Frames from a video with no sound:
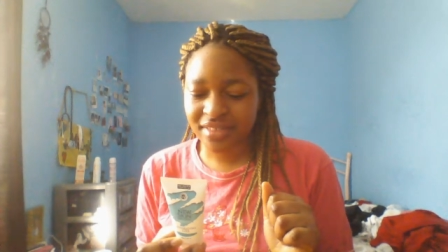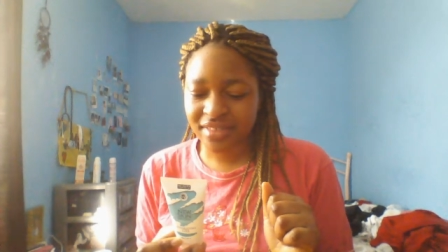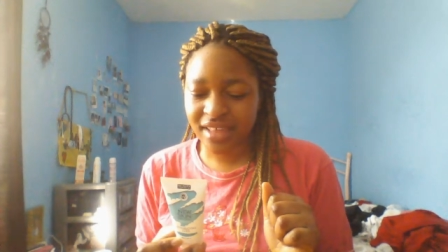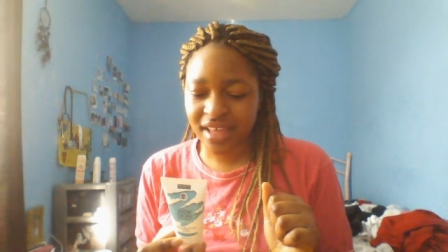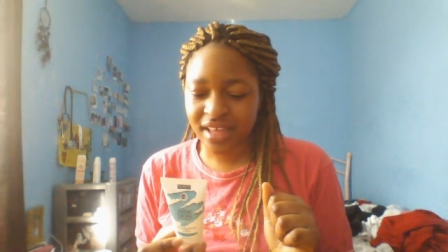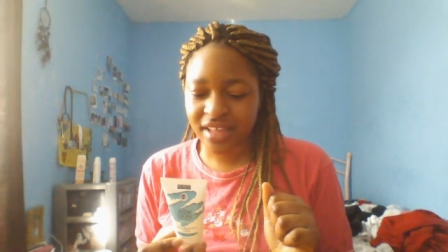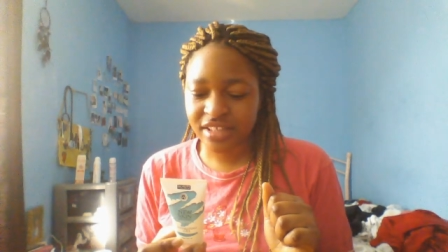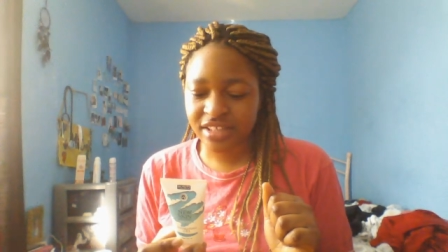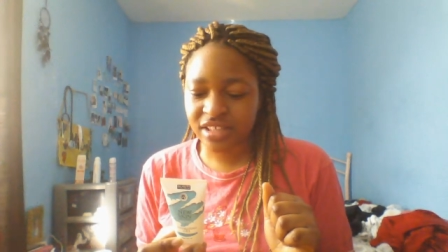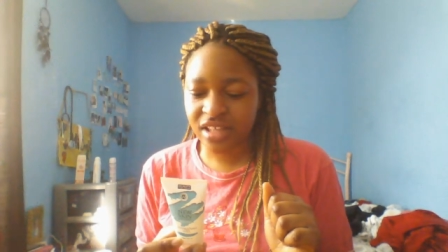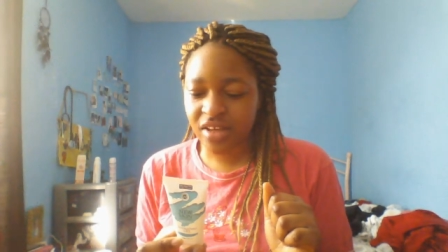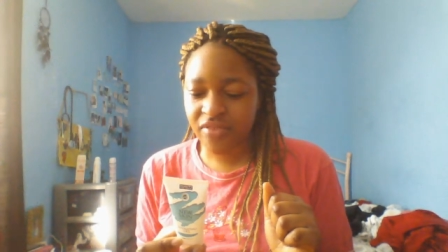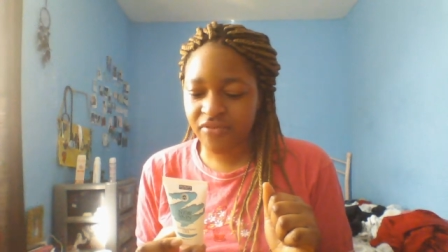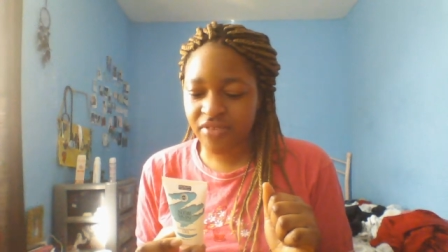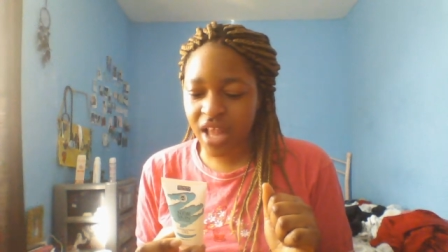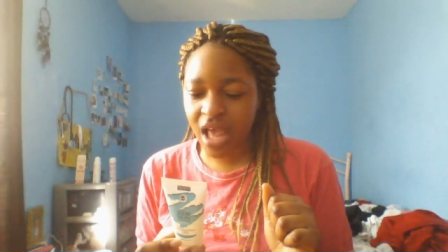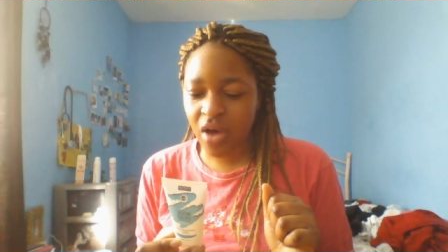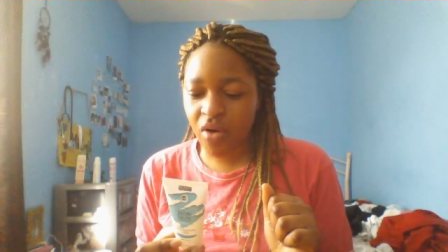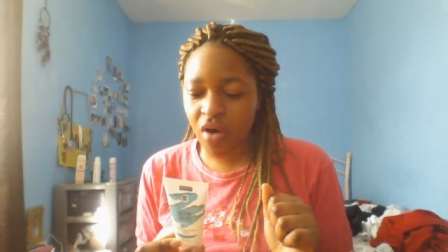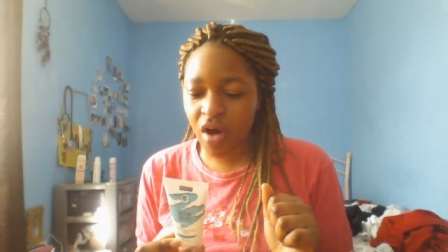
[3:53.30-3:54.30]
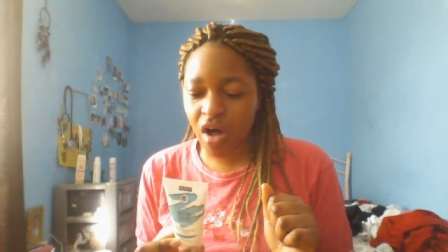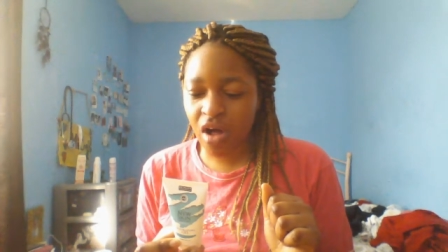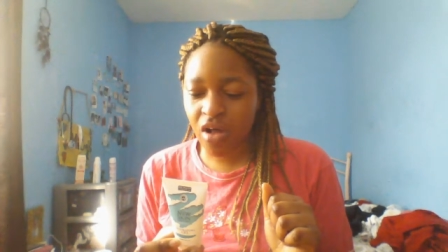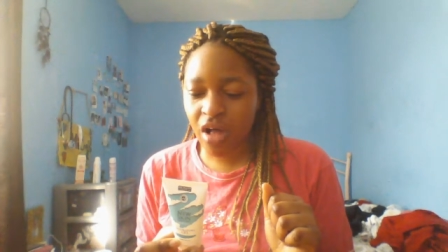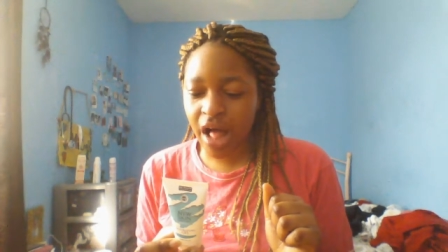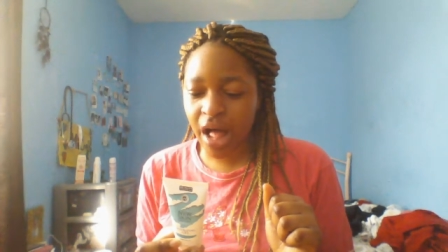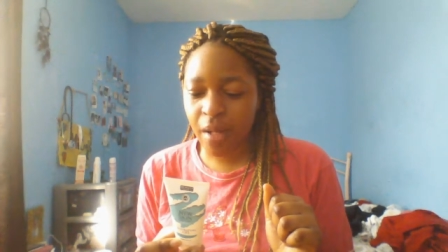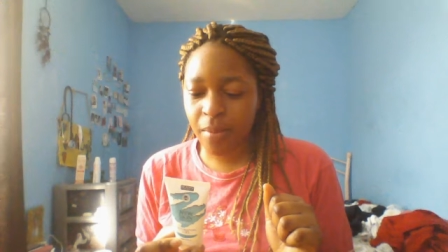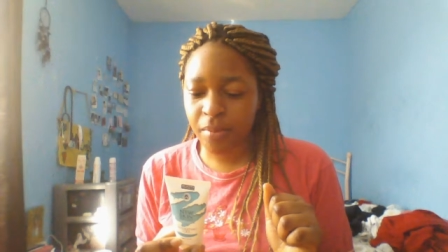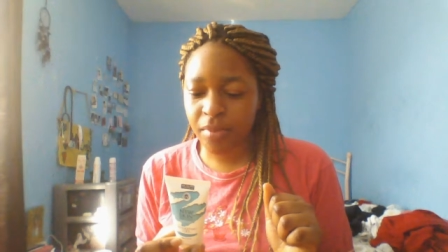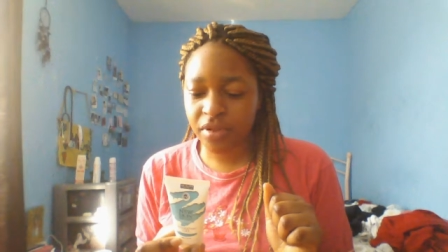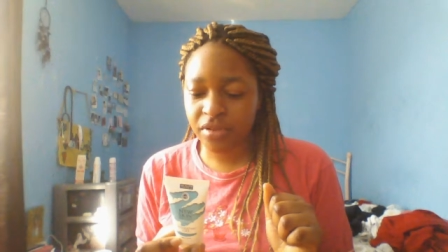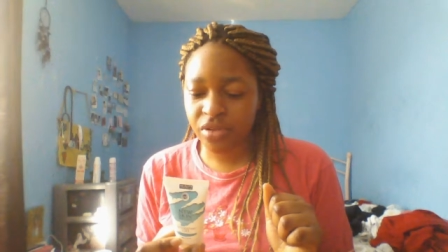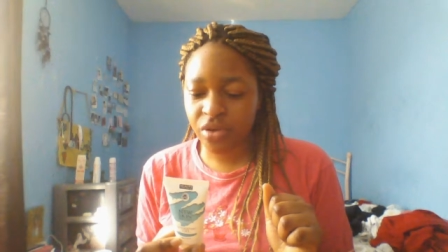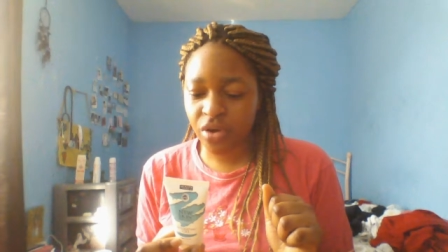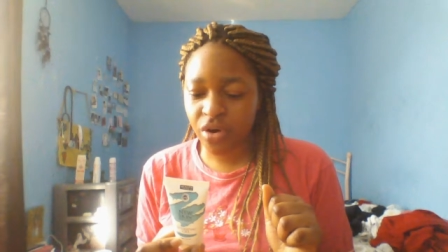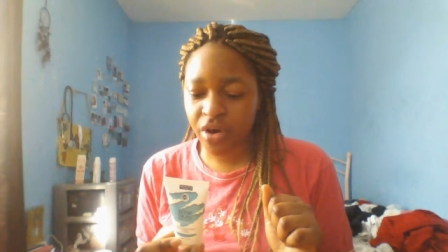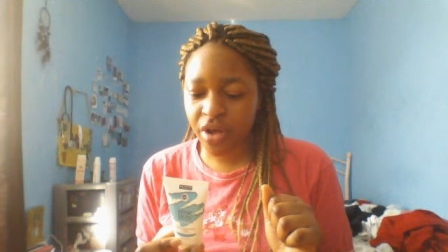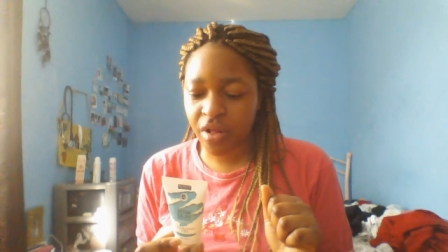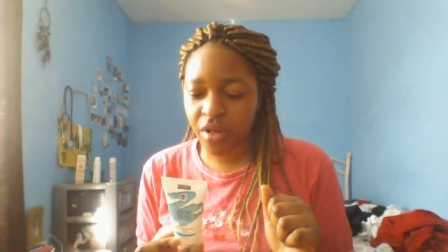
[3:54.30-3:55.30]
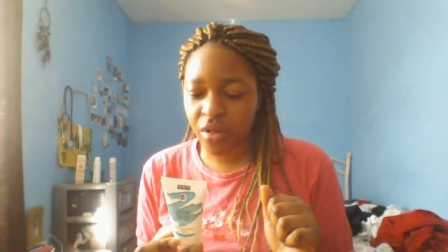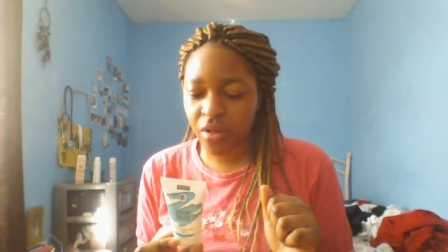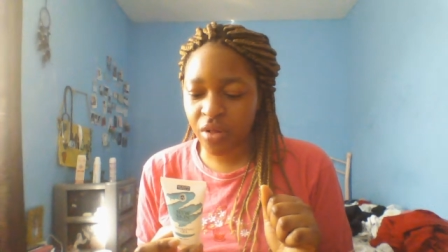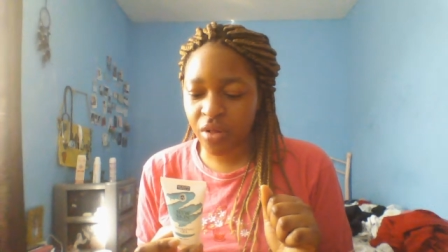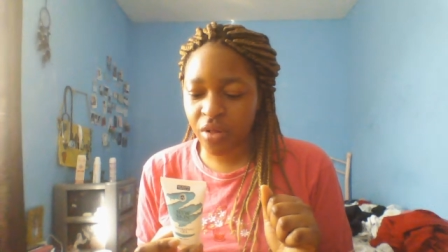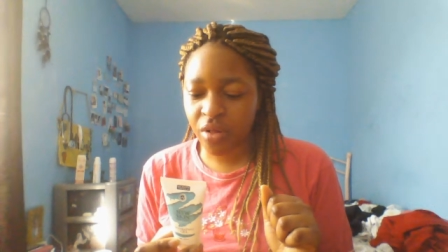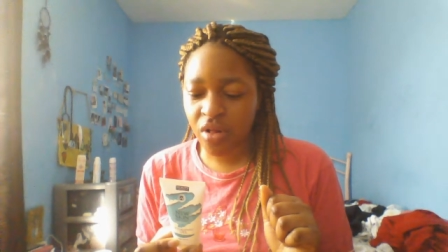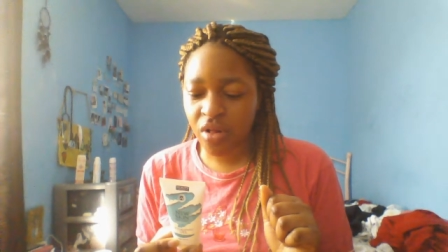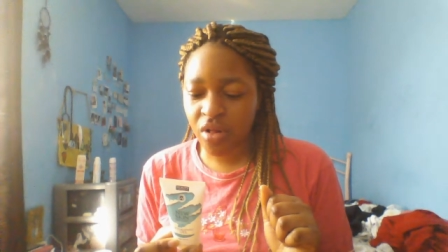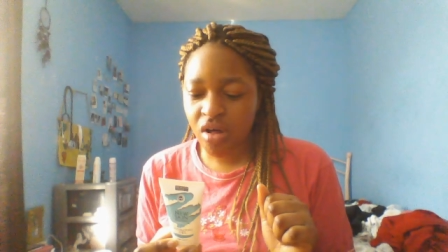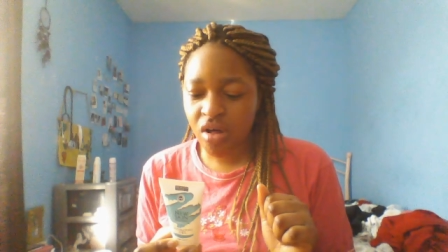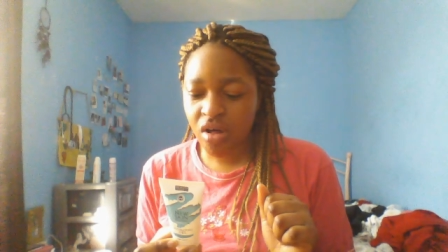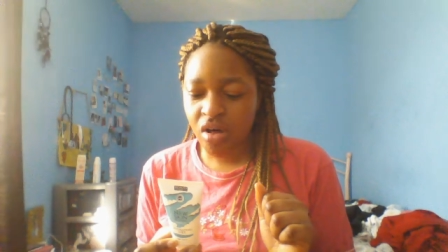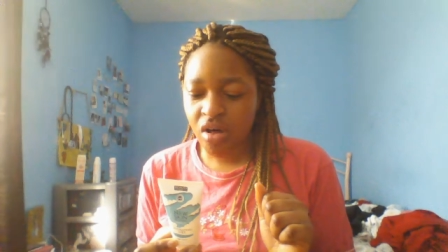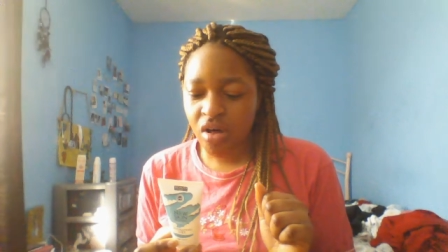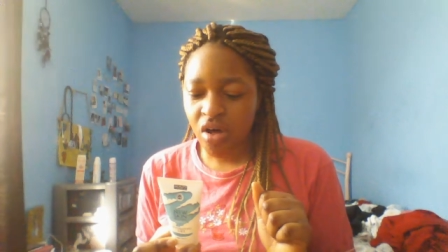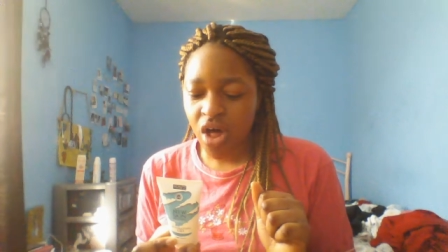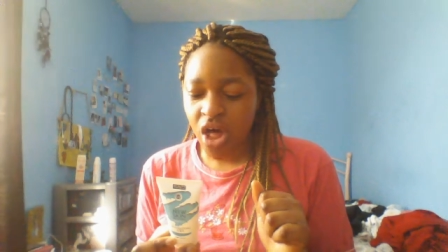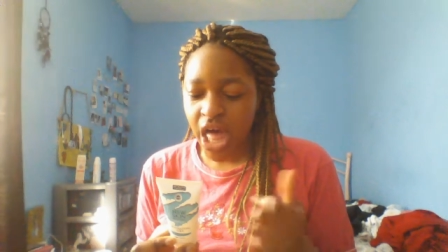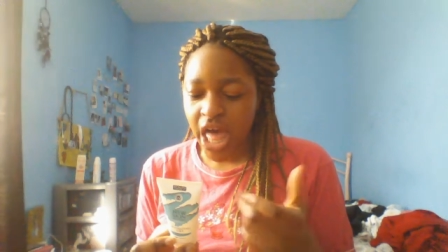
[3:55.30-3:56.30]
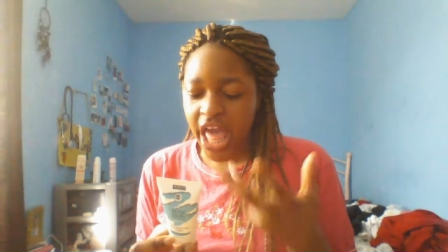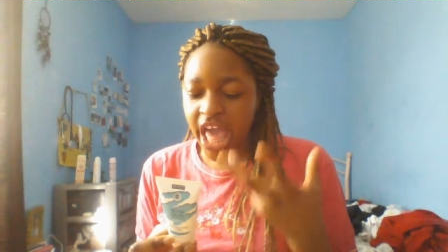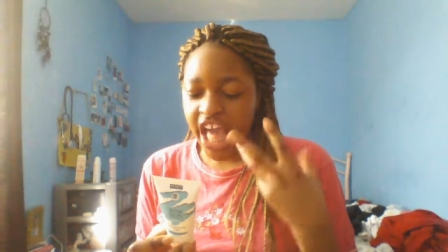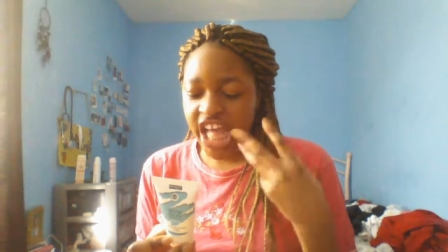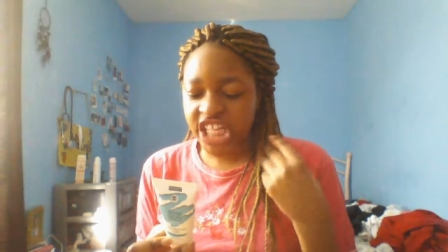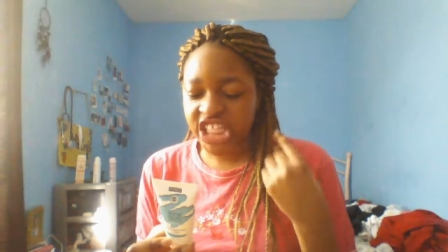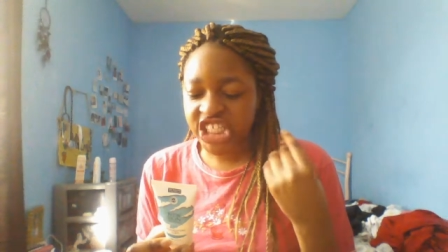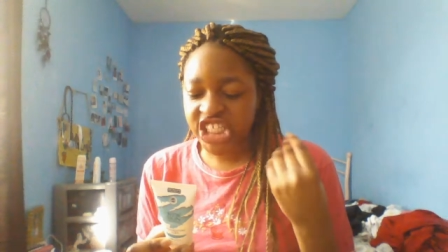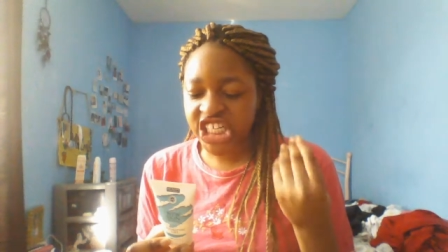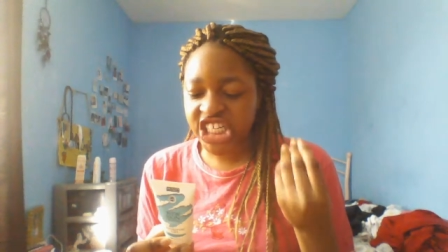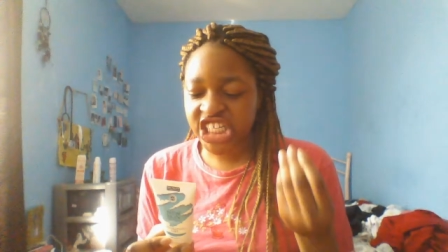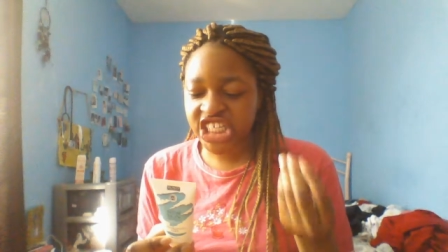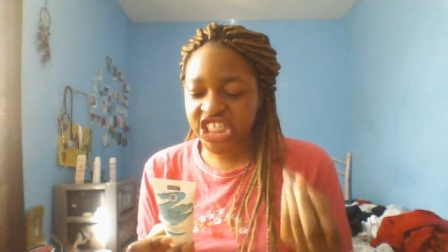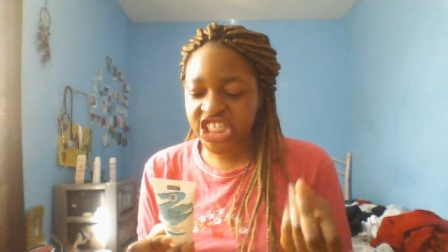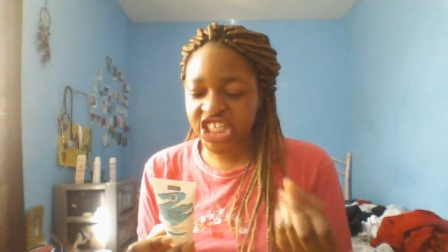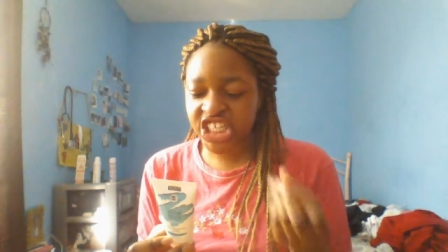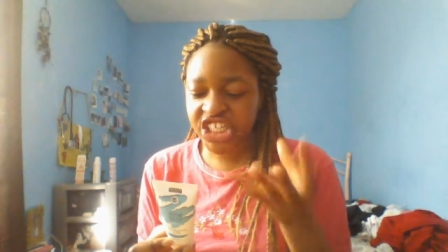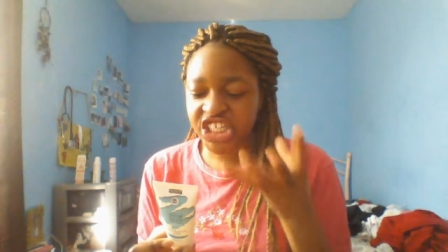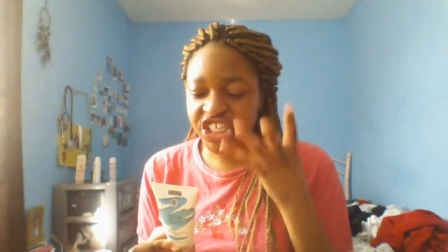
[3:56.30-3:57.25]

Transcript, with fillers: thing sunflower or almond oil it's just